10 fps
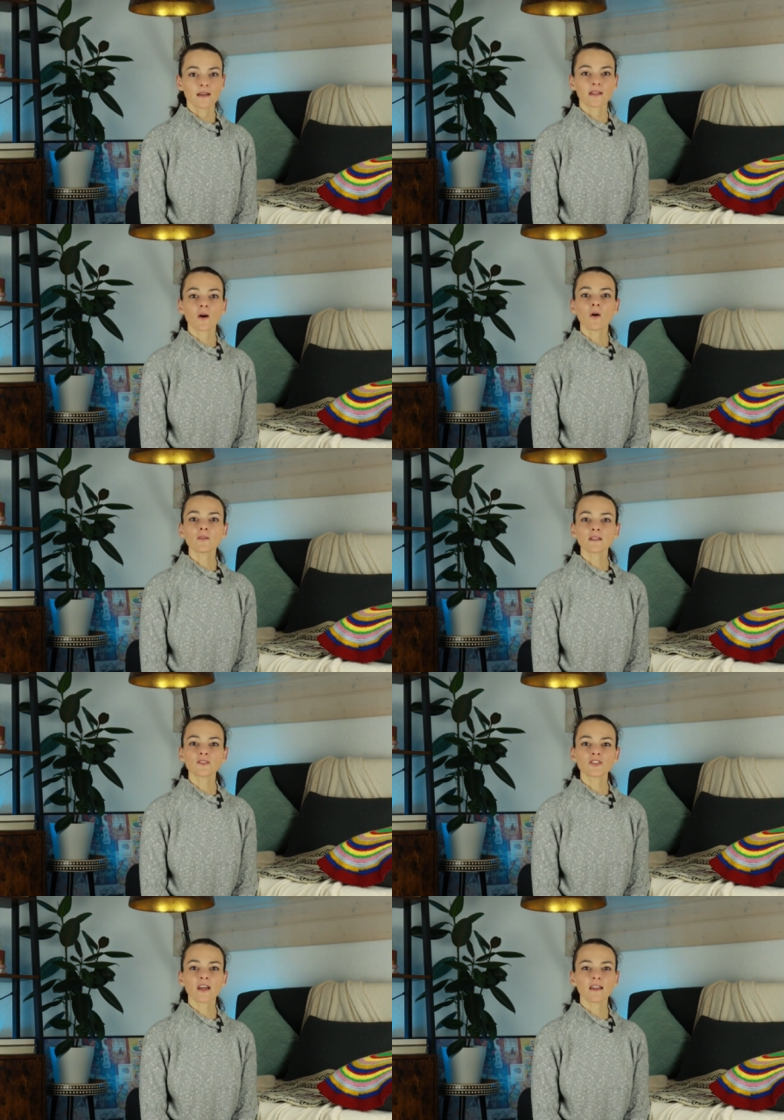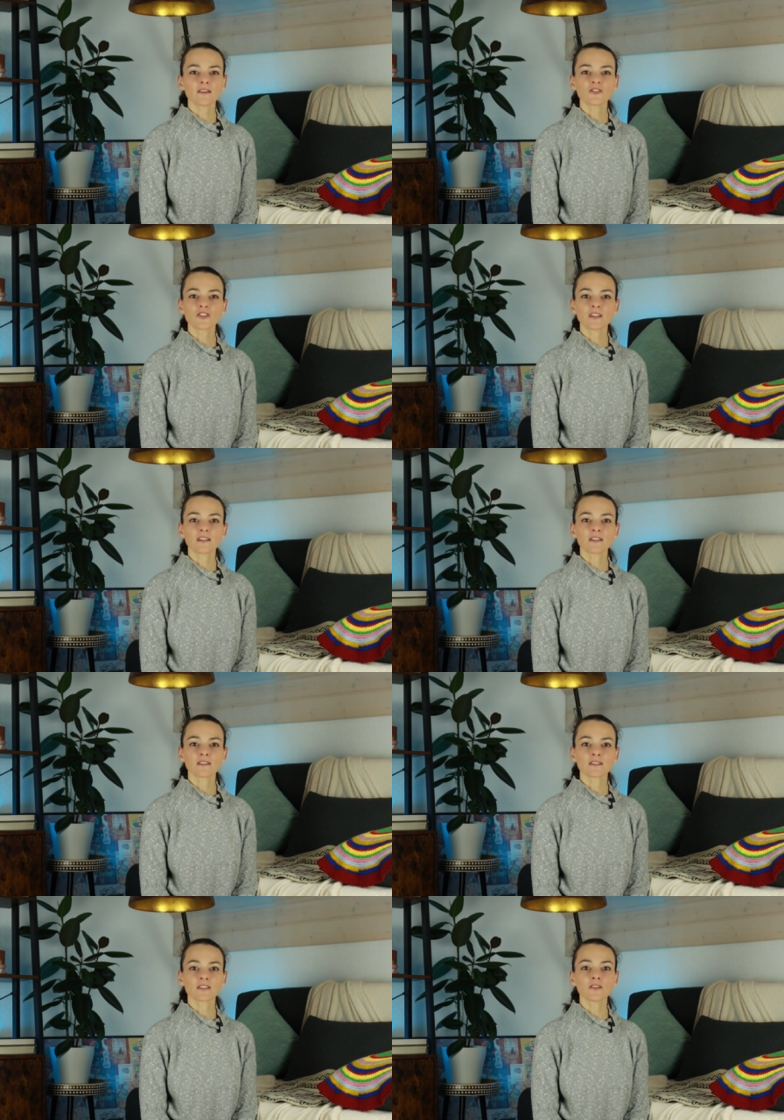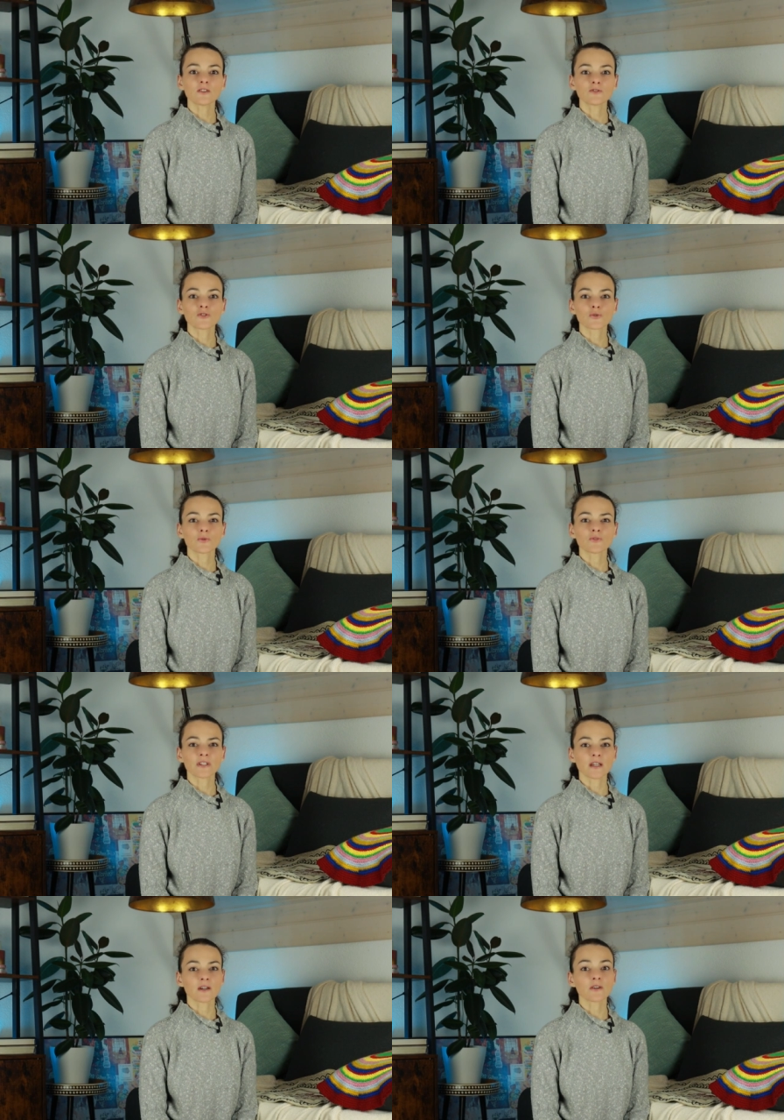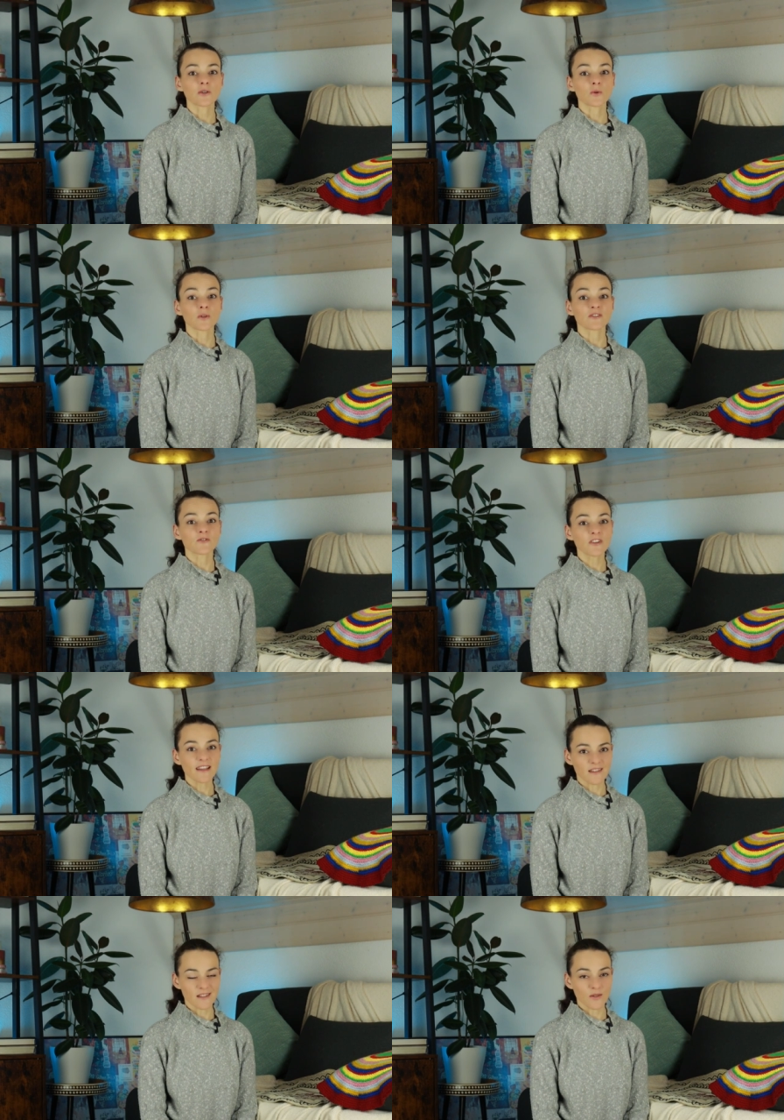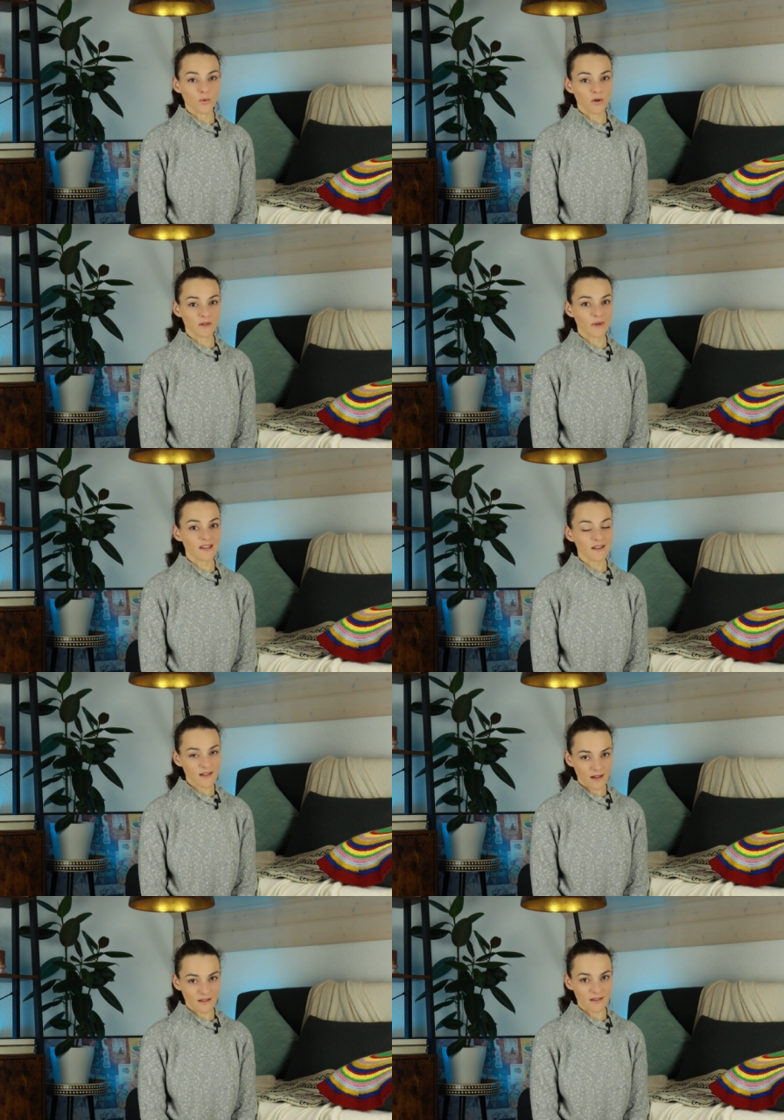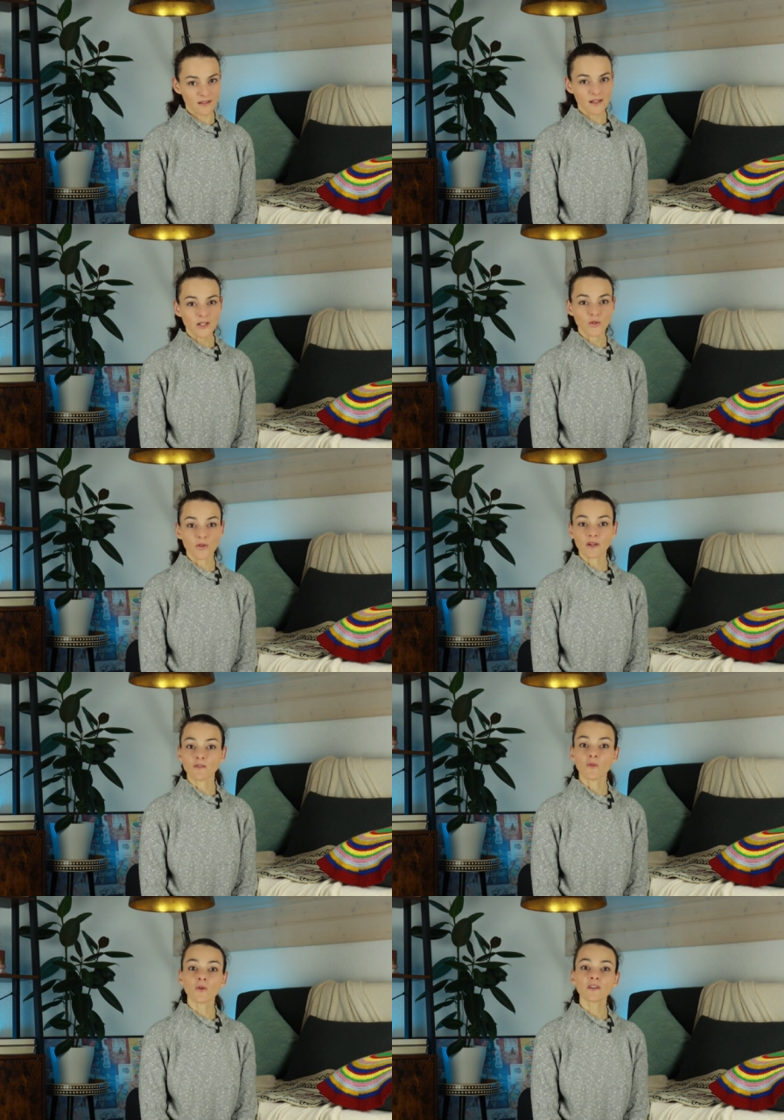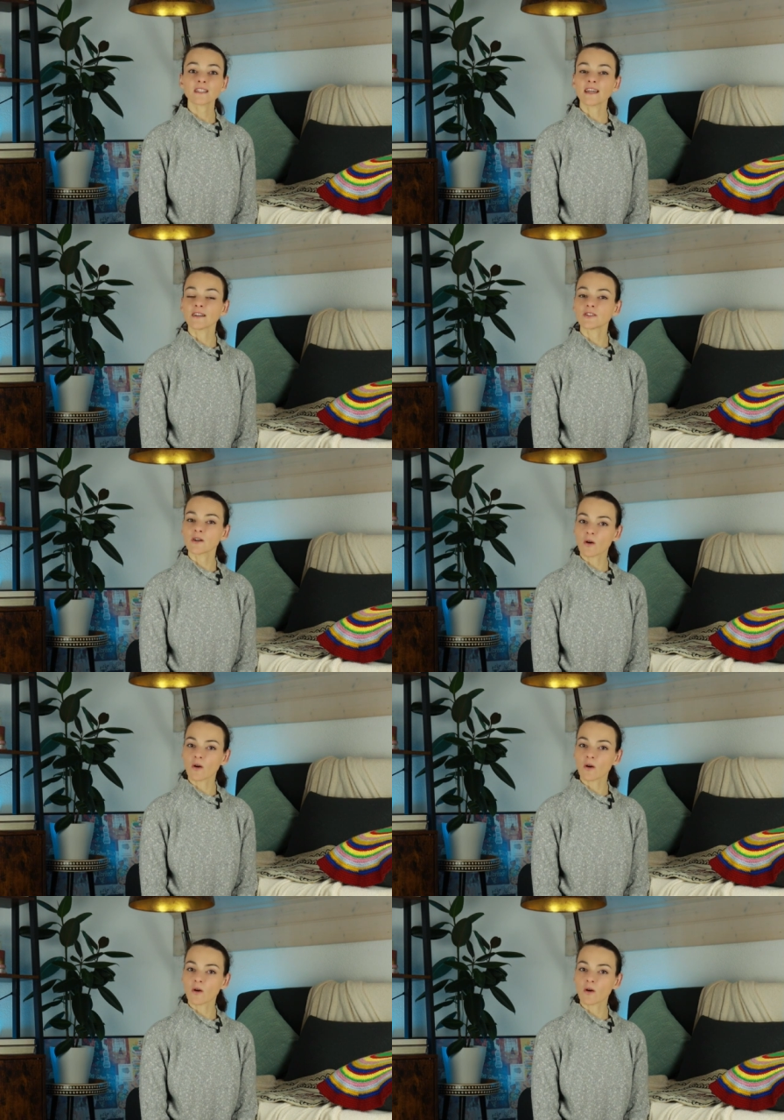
The only challenge is ensuring you're dressed warmly enough to avoid getting